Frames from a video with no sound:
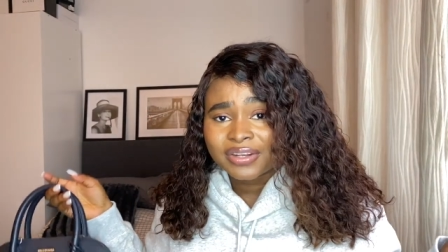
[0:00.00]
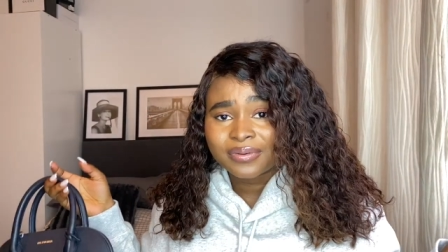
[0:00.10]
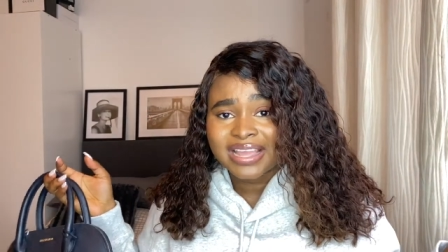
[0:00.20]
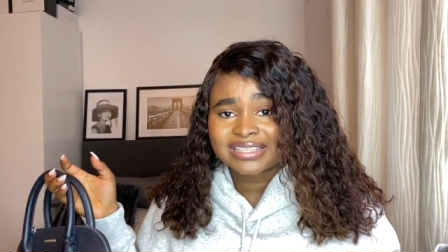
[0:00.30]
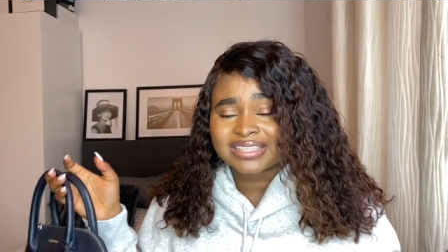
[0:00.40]
do
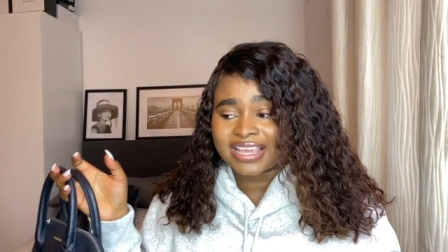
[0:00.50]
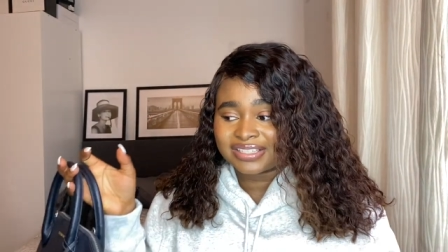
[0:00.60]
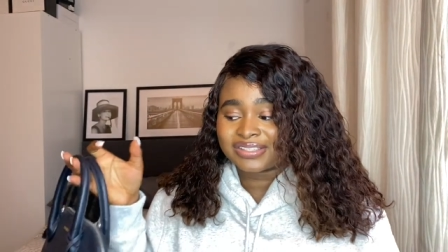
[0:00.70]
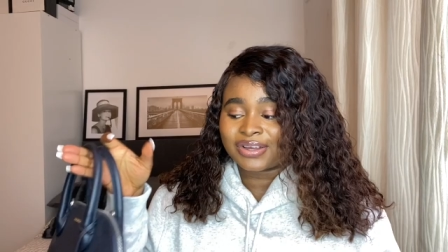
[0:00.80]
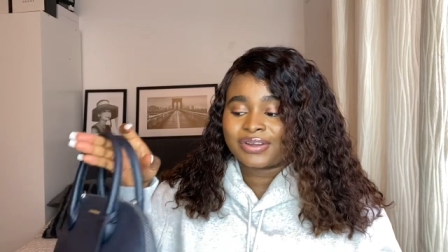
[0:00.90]
i say
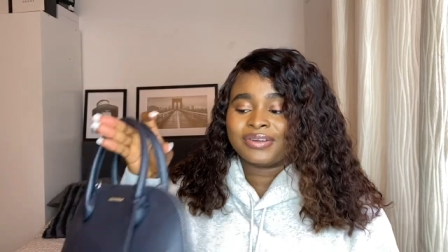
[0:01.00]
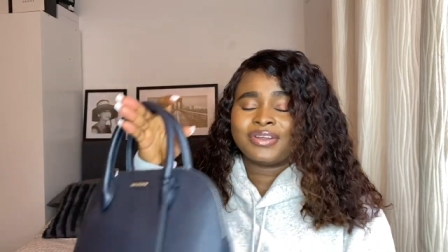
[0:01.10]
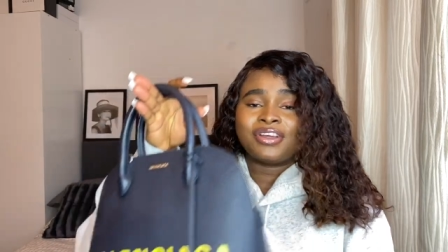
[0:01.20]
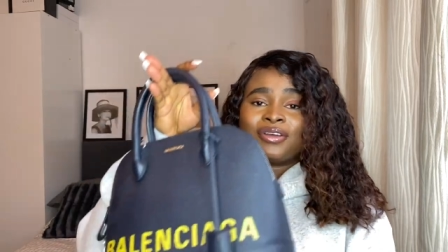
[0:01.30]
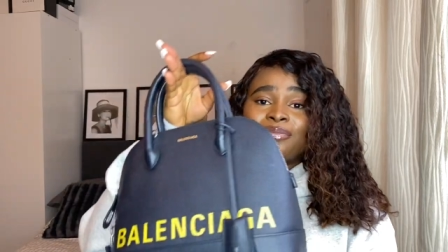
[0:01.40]
so
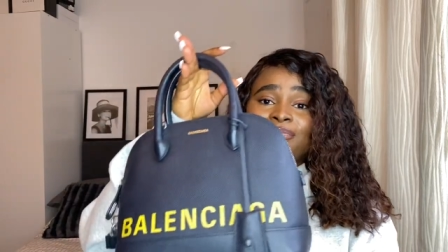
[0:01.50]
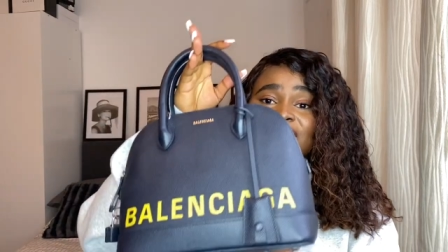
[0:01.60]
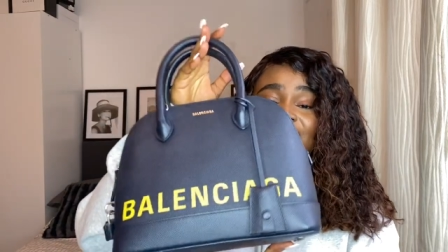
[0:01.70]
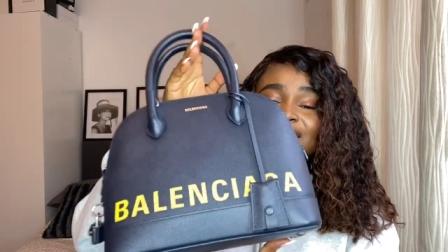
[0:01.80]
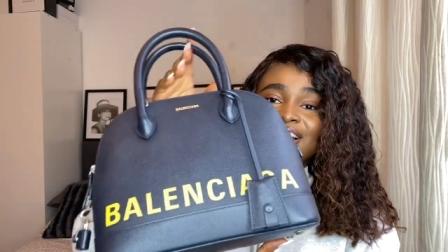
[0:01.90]

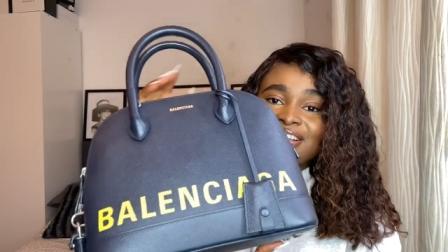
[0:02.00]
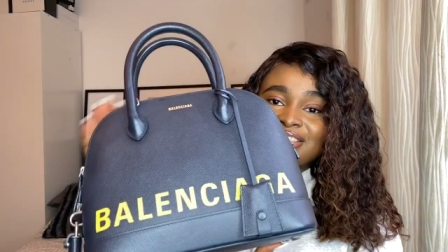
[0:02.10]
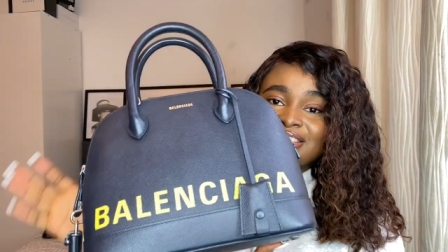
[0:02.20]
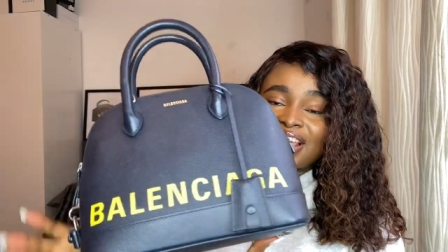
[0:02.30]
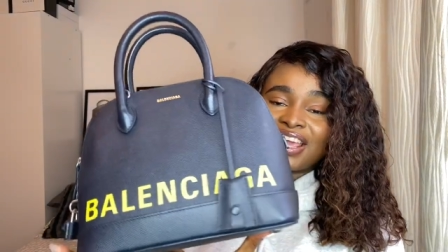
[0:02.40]

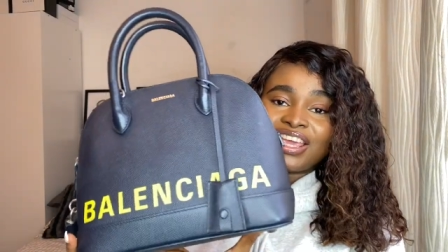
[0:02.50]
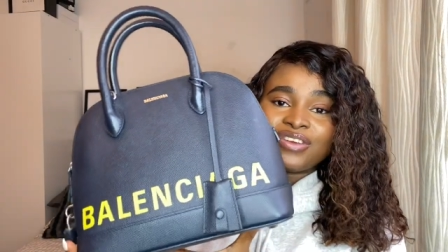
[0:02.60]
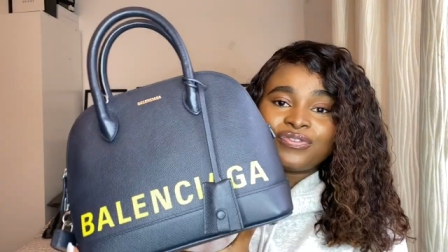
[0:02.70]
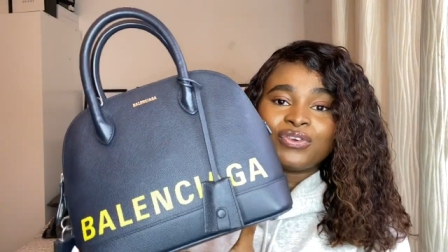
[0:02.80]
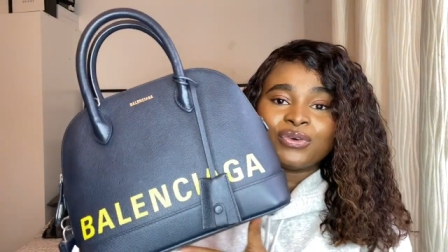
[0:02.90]
because
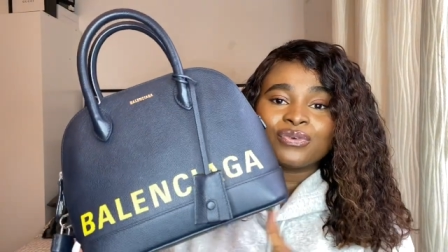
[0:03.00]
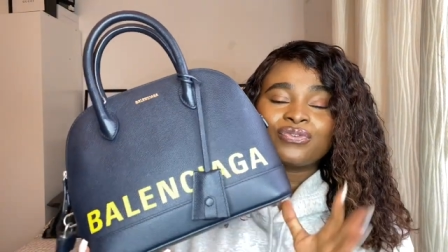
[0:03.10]
if you